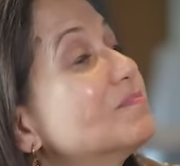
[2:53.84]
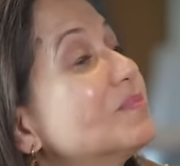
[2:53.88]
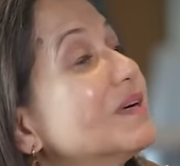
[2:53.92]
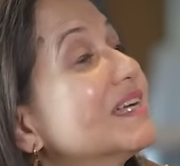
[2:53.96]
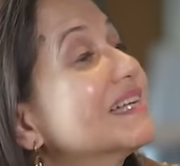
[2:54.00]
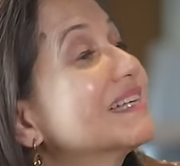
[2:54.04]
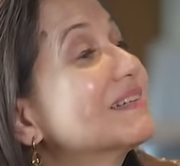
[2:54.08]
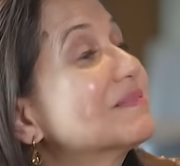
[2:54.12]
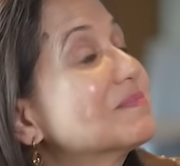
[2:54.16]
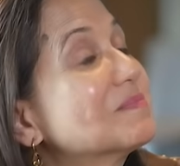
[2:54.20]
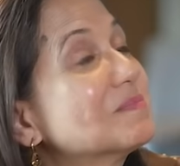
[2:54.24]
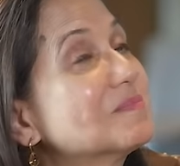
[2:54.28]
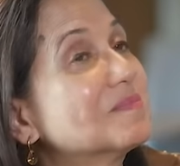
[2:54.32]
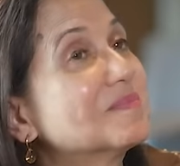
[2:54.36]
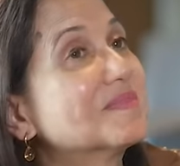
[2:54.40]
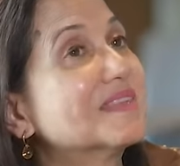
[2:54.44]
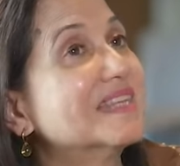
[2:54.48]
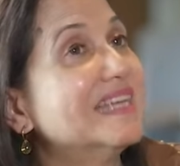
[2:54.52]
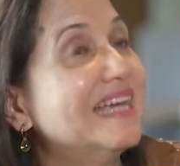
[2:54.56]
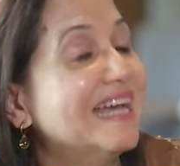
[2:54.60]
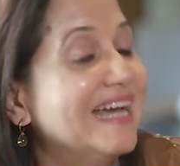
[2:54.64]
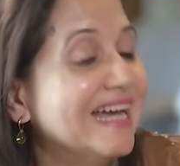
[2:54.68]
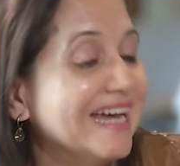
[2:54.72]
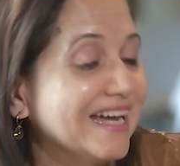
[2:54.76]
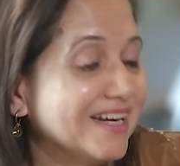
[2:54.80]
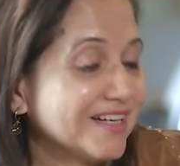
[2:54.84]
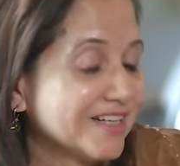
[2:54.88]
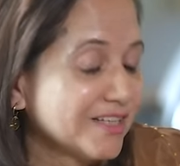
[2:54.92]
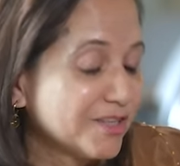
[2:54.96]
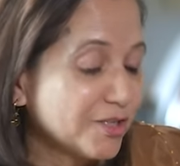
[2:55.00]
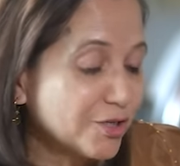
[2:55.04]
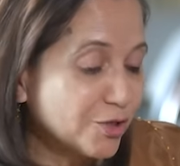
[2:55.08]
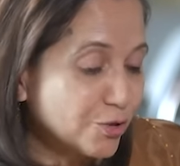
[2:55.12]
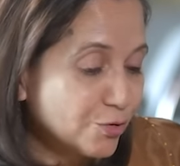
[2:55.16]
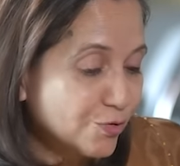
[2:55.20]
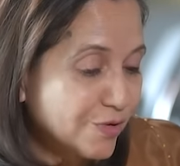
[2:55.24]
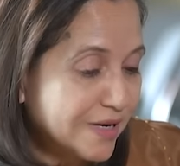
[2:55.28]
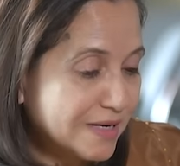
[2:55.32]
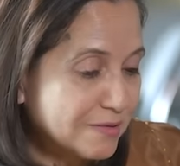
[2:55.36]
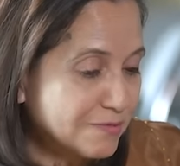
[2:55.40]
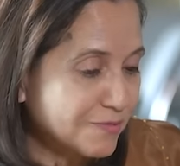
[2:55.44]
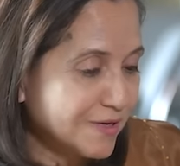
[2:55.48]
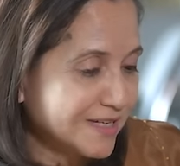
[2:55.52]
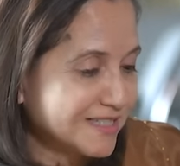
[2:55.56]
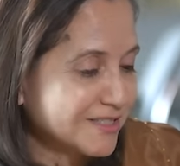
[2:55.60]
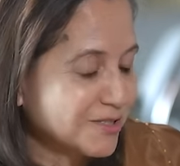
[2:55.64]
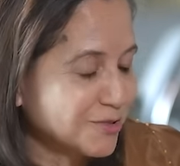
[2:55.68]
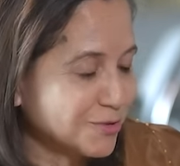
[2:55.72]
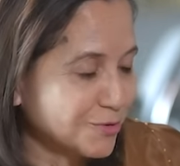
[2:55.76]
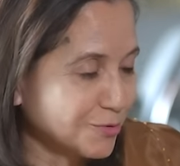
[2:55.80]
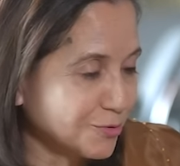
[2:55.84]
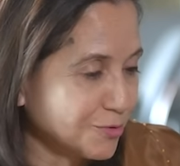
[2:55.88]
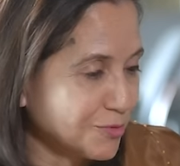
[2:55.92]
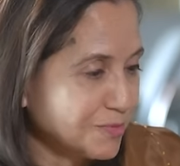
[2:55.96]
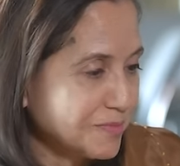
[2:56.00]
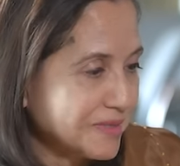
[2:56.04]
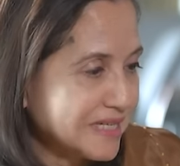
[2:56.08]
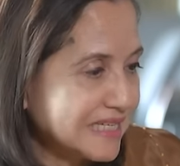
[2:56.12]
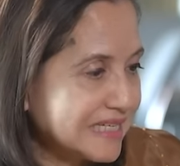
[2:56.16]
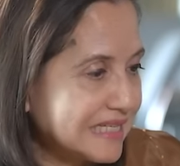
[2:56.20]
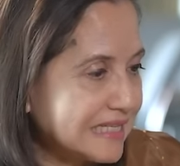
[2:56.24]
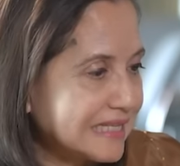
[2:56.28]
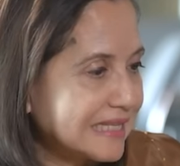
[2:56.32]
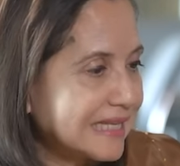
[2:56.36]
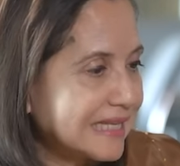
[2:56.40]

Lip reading: But you had once told me